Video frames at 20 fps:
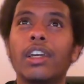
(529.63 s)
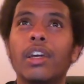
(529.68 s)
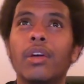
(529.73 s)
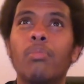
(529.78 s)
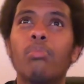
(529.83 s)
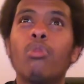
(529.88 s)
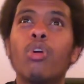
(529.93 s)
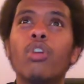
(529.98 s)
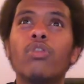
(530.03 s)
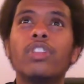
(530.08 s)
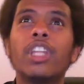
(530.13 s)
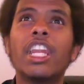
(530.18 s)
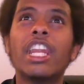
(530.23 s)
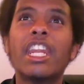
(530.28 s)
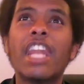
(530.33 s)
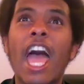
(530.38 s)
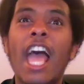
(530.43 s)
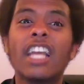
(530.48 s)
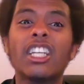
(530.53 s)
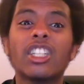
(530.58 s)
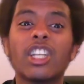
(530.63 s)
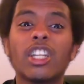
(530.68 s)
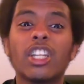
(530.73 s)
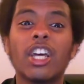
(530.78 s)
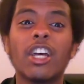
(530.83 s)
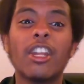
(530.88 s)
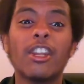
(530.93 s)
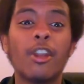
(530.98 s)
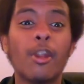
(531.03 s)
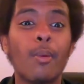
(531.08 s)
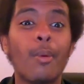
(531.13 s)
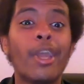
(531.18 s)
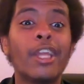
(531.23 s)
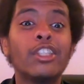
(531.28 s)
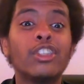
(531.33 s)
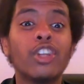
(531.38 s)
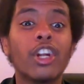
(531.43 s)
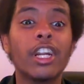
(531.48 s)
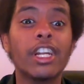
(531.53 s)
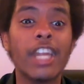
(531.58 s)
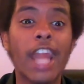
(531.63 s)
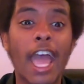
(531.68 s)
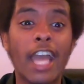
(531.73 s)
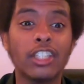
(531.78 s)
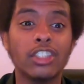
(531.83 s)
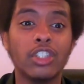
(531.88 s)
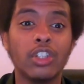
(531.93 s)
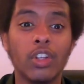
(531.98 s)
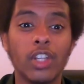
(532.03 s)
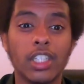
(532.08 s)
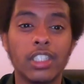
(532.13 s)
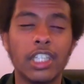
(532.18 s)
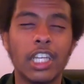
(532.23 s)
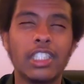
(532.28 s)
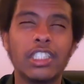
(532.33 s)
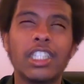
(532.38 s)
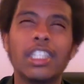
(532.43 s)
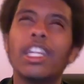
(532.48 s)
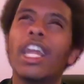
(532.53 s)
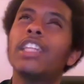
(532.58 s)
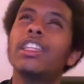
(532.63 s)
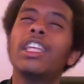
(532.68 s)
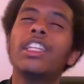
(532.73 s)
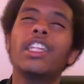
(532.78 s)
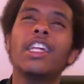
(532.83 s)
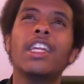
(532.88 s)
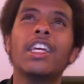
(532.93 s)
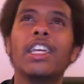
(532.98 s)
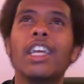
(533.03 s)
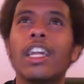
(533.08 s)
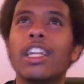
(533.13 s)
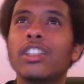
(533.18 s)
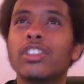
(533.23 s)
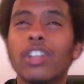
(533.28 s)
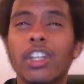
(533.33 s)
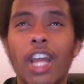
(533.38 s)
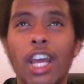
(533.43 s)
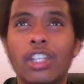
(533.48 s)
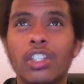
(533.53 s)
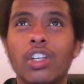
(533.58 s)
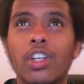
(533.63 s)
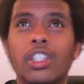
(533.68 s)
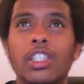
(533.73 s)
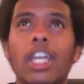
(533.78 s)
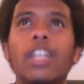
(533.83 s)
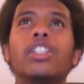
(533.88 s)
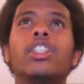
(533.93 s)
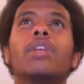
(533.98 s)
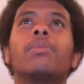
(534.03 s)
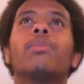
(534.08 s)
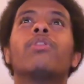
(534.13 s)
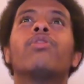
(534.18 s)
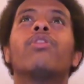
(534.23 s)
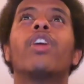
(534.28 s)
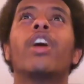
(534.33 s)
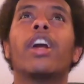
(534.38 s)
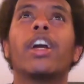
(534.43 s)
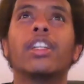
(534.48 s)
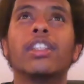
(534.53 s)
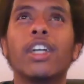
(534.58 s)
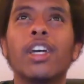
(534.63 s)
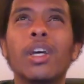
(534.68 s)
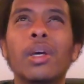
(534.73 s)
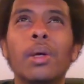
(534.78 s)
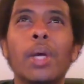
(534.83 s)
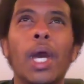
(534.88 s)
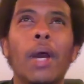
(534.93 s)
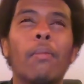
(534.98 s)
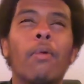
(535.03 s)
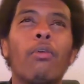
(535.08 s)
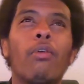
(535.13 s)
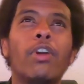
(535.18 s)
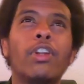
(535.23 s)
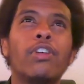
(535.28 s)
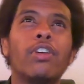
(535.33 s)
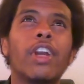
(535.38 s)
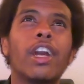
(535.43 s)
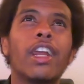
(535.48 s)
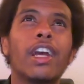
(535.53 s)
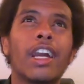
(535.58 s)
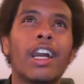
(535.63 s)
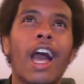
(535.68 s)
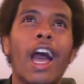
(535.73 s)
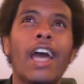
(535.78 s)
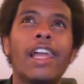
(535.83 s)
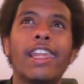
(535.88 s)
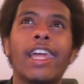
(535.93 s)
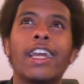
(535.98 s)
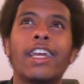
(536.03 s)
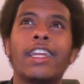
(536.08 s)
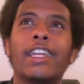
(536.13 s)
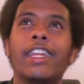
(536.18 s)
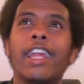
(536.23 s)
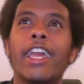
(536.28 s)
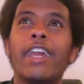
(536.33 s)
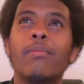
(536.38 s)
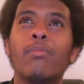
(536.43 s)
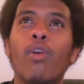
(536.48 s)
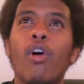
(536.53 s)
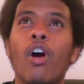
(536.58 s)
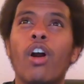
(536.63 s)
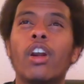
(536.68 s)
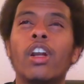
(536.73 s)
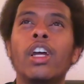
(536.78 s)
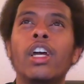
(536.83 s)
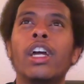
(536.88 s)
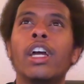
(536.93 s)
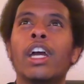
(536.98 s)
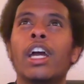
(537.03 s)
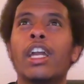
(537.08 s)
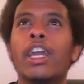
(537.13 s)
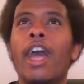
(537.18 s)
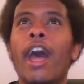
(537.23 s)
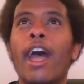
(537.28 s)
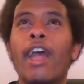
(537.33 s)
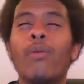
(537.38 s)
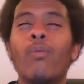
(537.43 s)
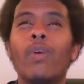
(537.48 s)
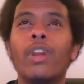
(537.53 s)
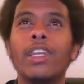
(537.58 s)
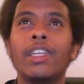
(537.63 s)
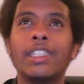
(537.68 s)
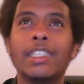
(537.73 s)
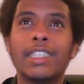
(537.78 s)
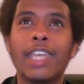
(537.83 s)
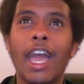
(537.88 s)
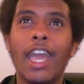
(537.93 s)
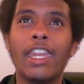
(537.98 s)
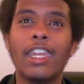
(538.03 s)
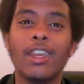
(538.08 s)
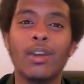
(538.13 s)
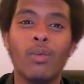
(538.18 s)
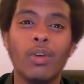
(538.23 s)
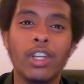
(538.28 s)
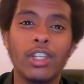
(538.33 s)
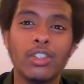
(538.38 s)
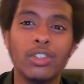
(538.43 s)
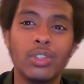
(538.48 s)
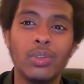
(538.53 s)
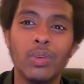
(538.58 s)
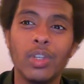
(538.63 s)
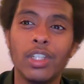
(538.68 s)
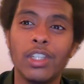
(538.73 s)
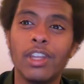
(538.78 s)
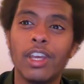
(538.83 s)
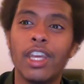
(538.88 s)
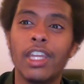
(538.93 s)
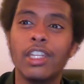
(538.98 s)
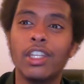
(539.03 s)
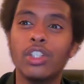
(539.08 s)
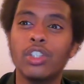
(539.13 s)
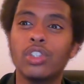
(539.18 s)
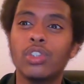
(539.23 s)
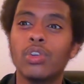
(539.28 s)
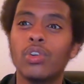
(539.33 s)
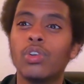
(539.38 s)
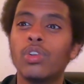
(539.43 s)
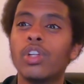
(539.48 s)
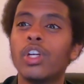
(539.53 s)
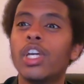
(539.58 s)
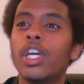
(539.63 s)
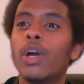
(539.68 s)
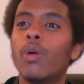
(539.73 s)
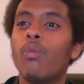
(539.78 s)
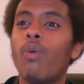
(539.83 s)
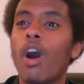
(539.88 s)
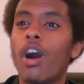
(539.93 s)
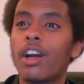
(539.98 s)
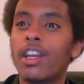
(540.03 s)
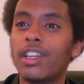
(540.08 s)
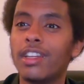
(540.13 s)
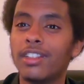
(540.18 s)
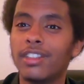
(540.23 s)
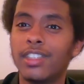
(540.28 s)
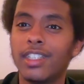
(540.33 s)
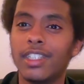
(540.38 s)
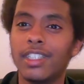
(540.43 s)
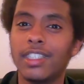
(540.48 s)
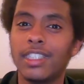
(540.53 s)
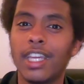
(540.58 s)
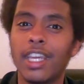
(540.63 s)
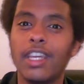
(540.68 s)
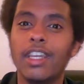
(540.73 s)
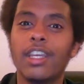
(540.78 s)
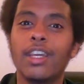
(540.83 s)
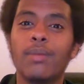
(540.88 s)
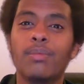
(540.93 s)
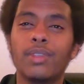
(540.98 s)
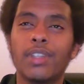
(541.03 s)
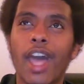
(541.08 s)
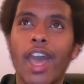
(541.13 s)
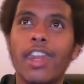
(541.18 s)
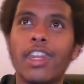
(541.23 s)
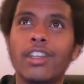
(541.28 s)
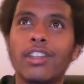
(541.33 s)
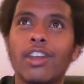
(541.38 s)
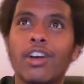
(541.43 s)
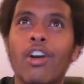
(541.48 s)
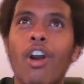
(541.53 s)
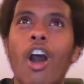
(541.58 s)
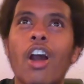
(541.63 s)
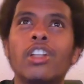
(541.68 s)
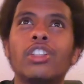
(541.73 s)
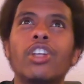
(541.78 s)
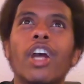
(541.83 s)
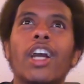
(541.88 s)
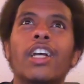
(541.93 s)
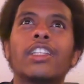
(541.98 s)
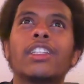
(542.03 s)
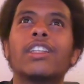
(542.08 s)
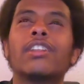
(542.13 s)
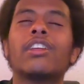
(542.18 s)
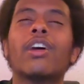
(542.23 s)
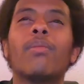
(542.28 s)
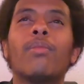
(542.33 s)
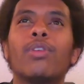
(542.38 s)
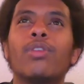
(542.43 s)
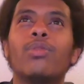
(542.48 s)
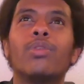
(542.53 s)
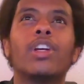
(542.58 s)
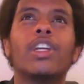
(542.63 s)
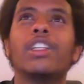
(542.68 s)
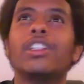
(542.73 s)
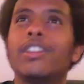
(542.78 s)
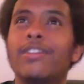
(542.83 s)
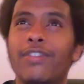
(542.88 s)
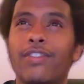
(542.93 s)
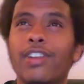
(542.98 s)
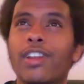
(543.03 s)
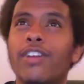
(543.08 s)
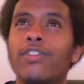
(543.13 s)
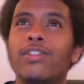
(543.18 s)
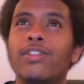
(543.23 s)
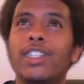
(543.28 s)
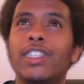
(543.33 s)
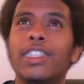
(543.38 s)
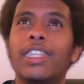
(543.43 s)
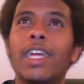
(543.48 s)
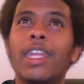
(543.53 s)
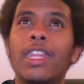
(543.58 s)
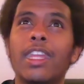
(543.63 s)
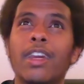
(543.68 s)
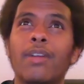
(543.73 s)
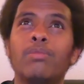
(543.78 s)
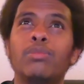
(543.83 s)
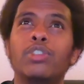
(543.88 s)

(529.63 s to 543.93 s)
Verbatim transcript: more of the, national, the international attention. Not that they didn't get international attention beforehand, but when you get a guy like Neymar a guy when he's signing, when he's doing the initial walking into the stadium, signing the contracts, someone who can fill up the stadium